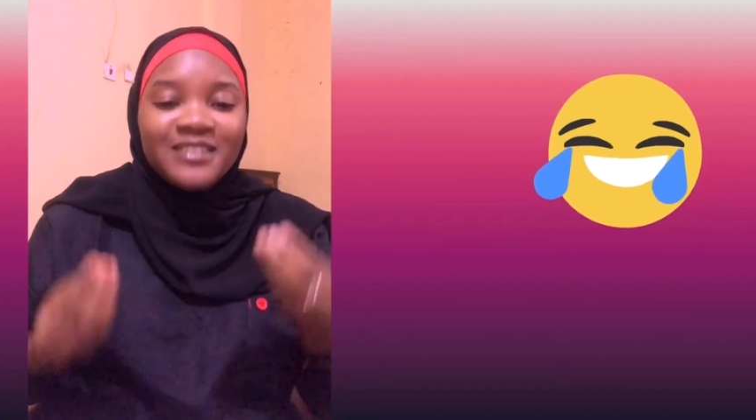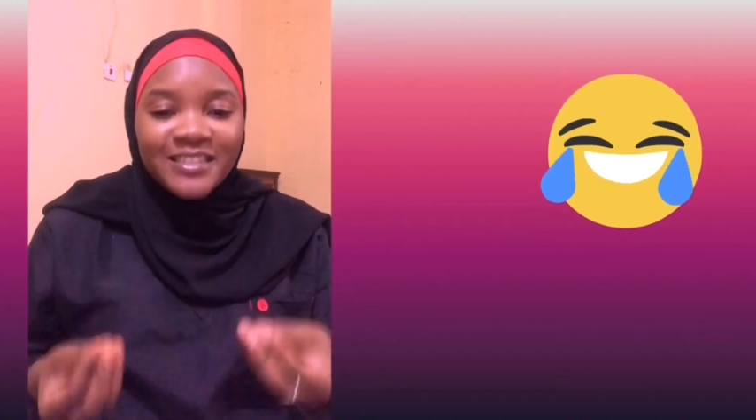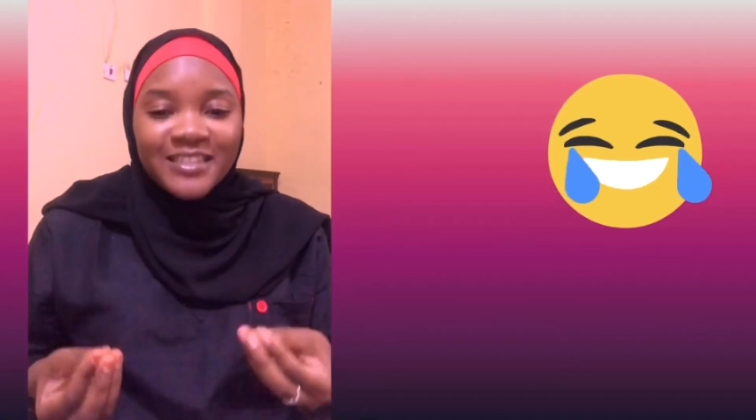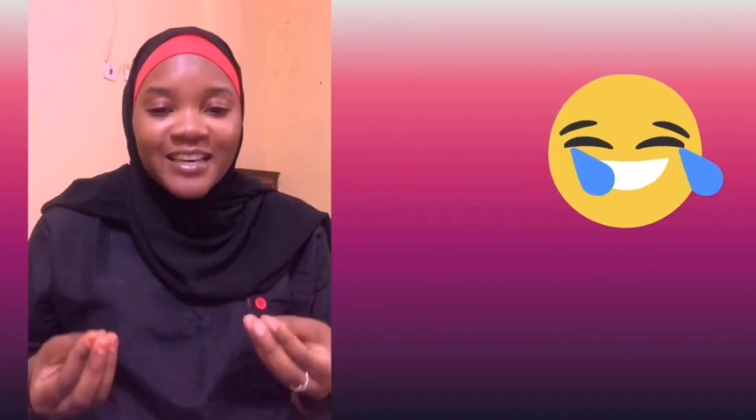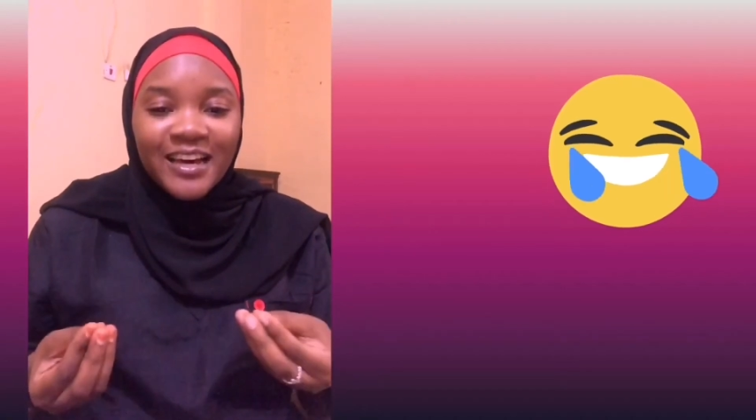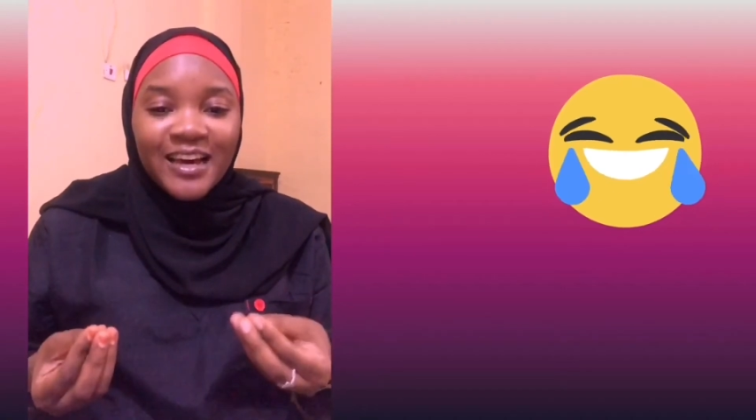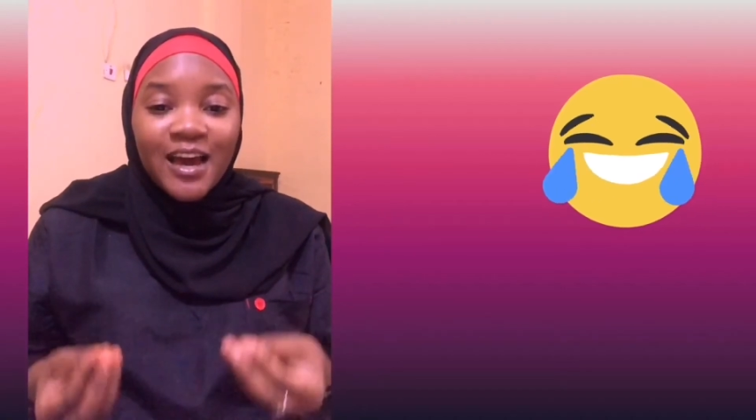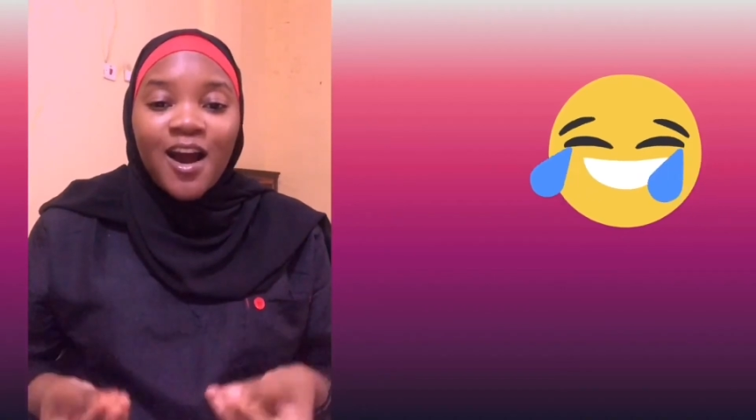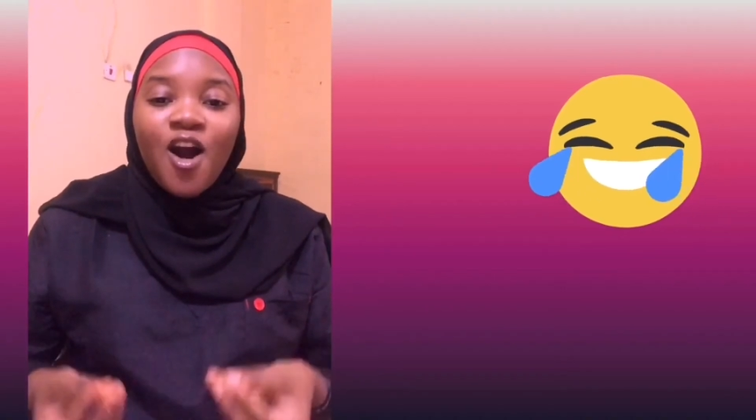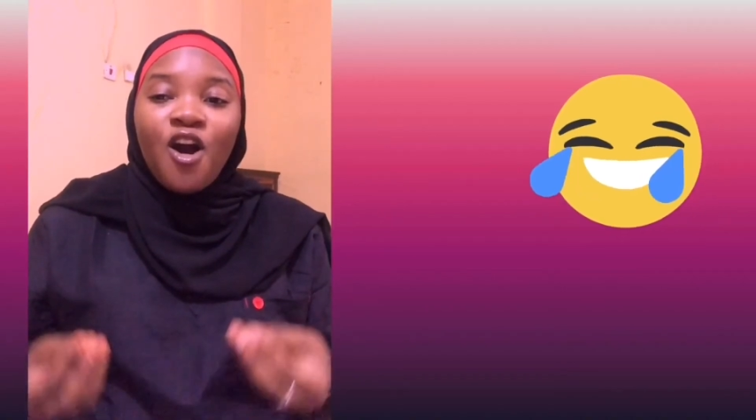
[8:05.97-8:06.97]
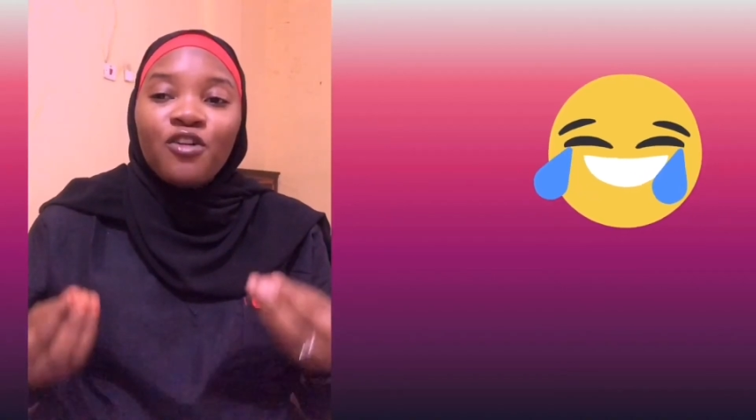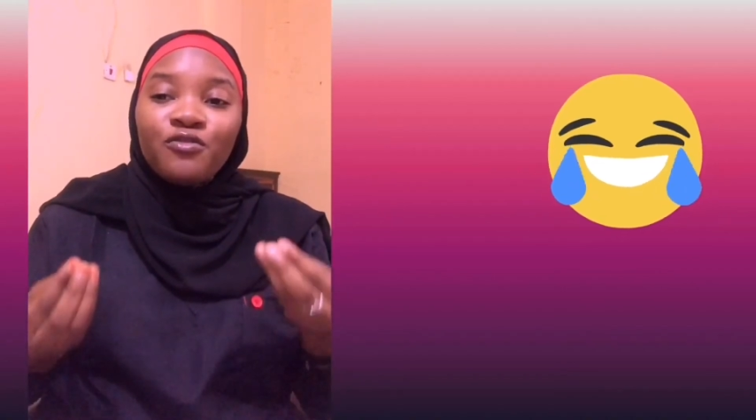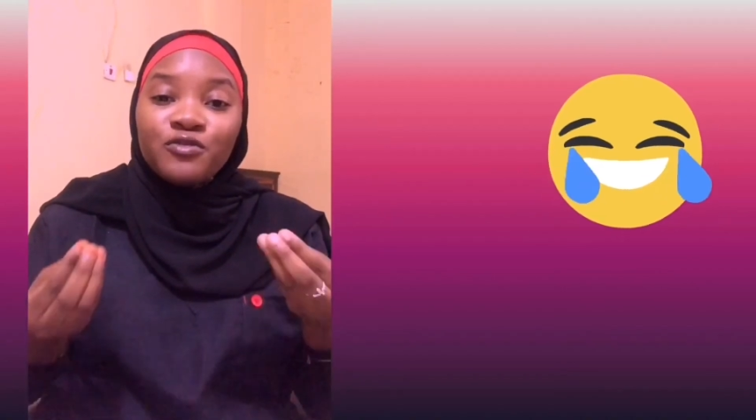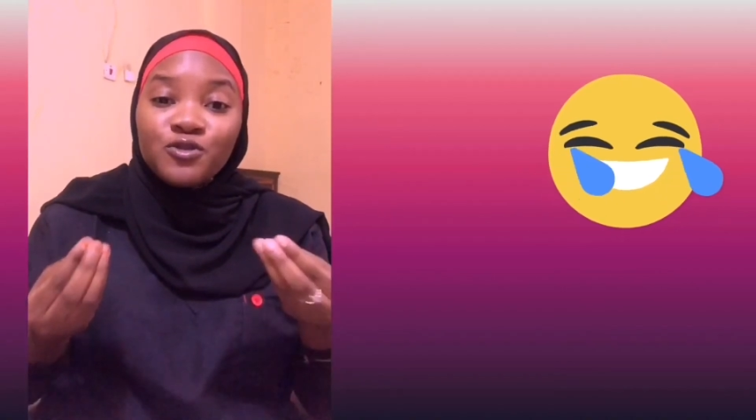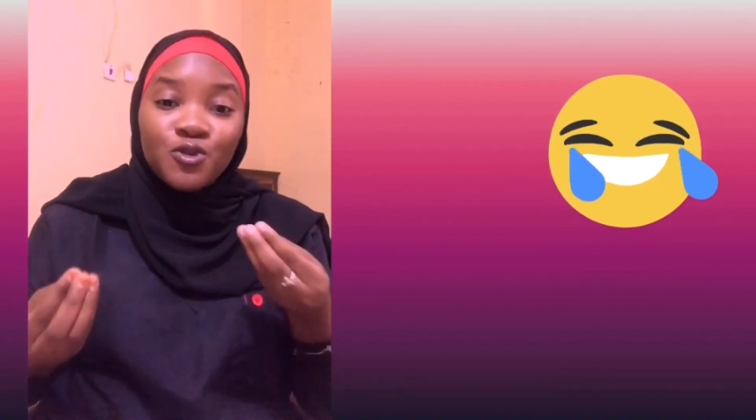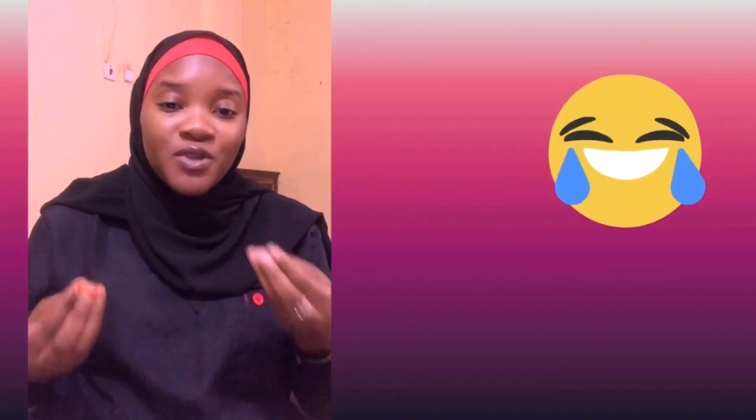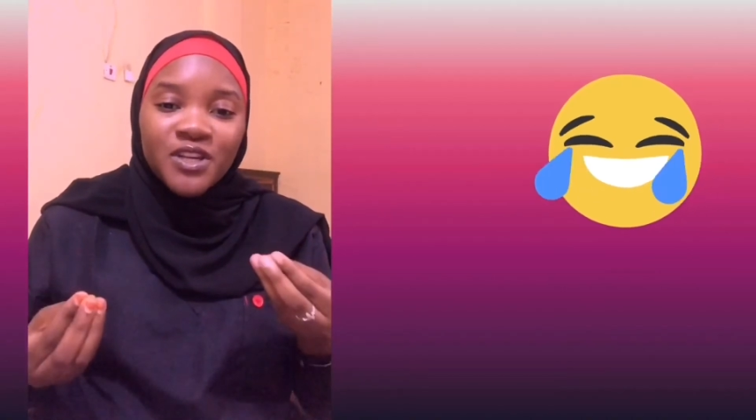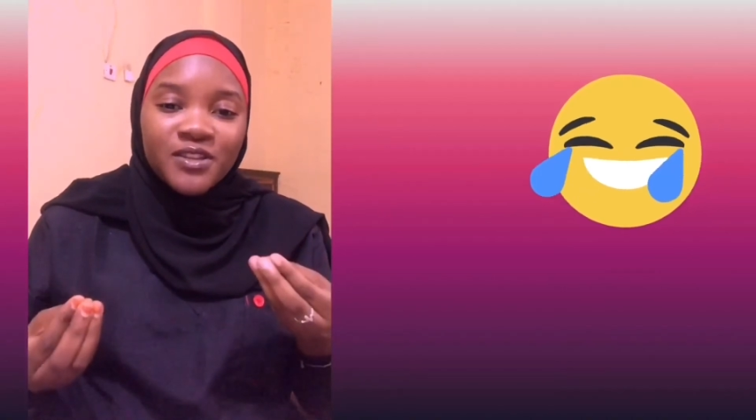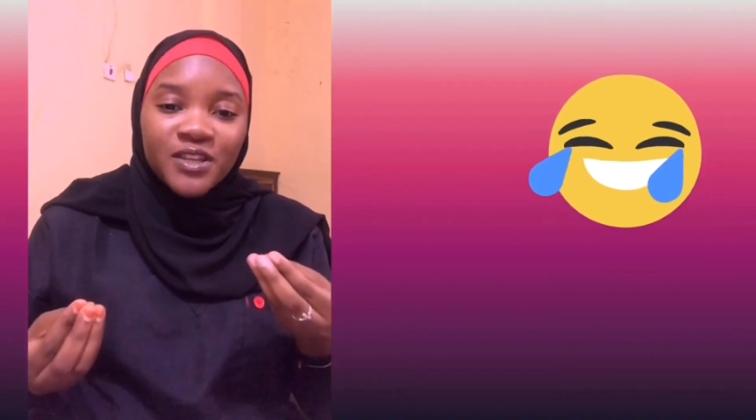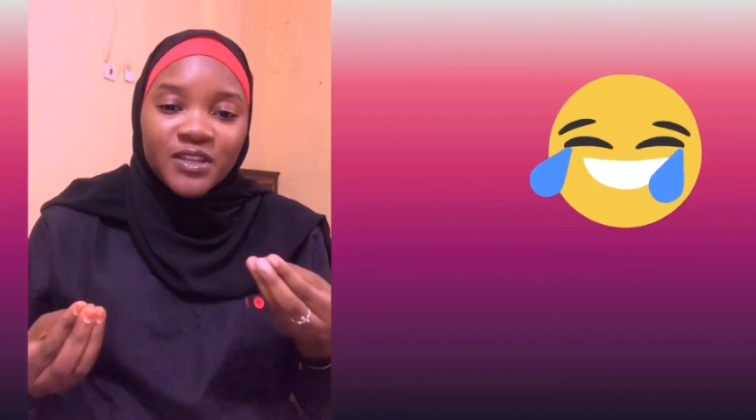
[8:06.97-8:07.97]
risk of so many
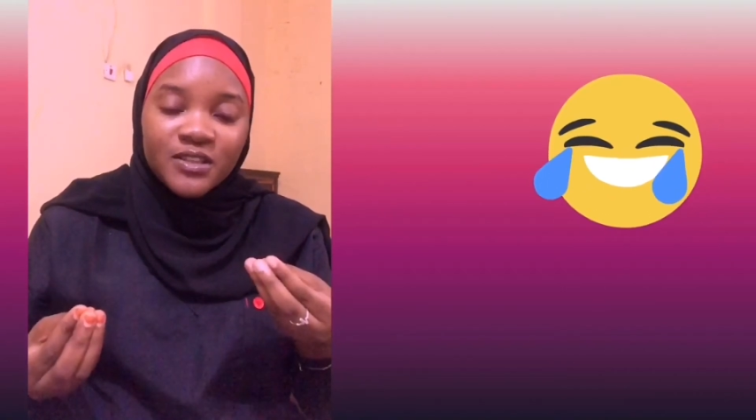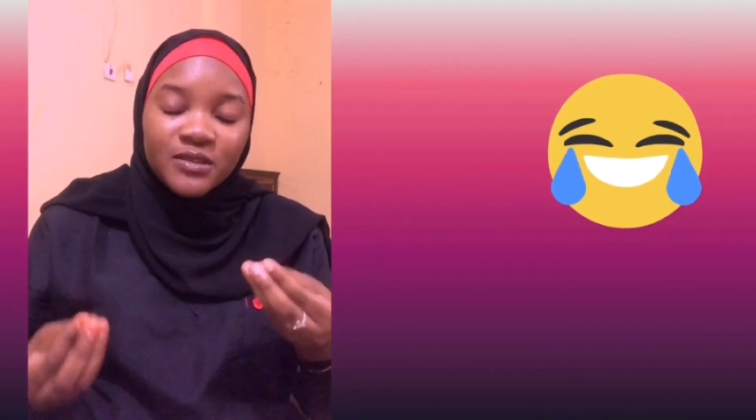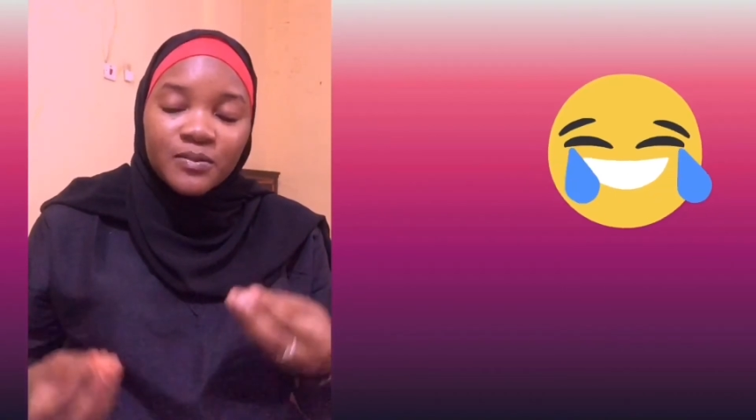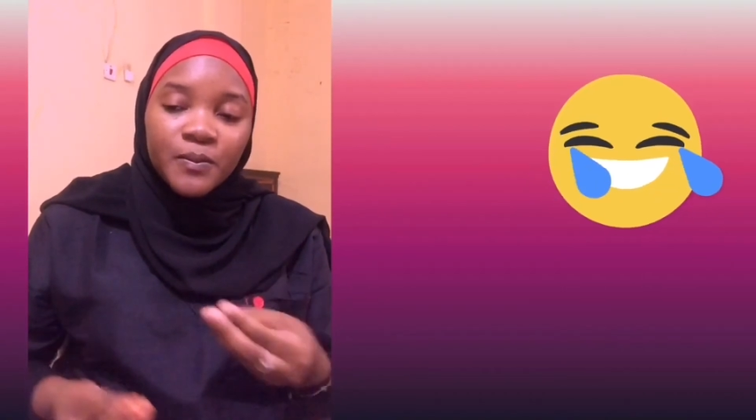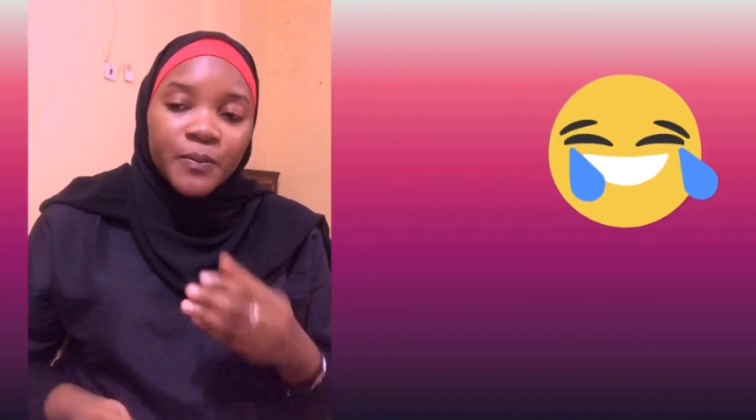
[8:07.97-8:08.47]
things.